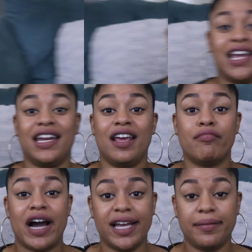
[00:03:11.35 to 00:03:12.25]
And
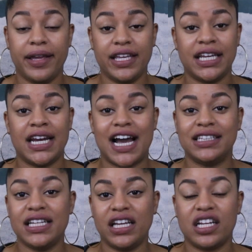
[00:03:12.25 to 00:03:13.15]
in my opinion,
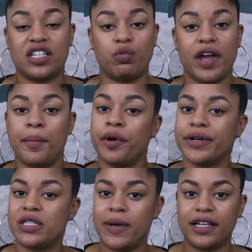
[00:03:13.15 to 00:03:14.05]
I think it's way more
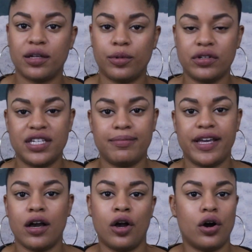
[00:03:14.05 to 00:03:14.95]
respectable to
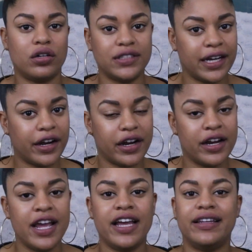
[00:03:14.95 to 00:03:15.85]
be a gold
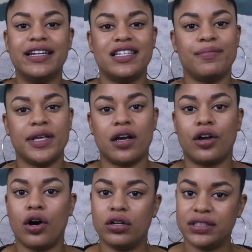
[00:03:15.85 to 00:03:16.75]
digger than to be a
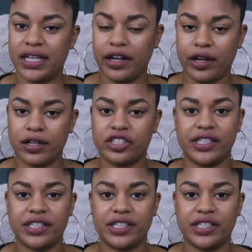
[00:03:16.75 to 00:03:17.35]
gold digger,